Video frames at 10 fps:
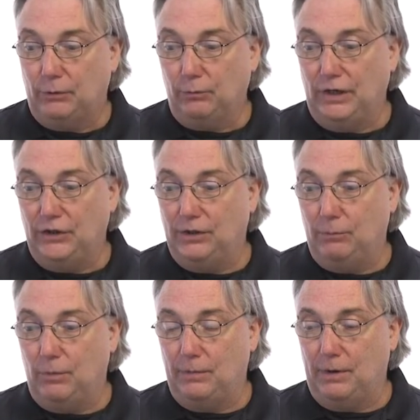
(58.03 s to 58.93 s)

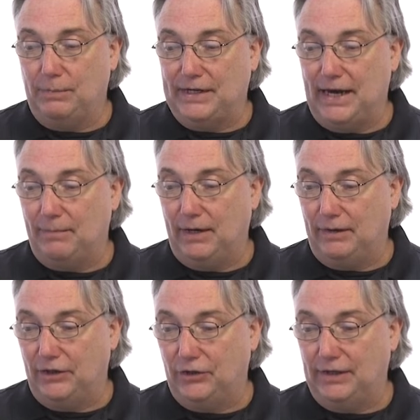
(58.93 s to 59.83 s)
Region became my
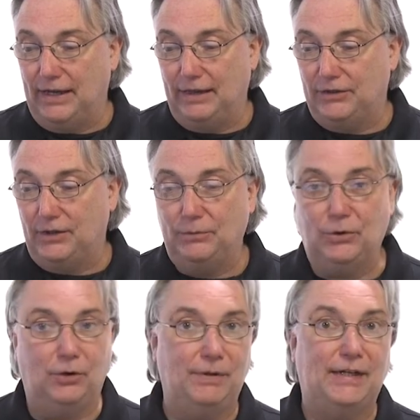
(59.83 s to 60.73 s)
legend, and then
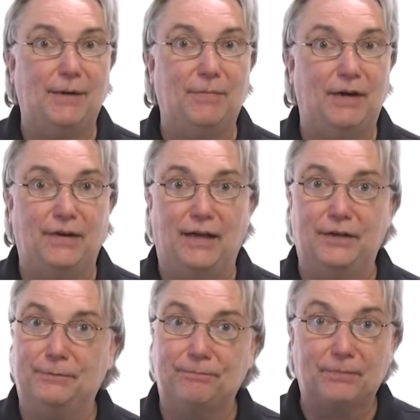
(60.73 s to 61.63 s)
subtotal became my value,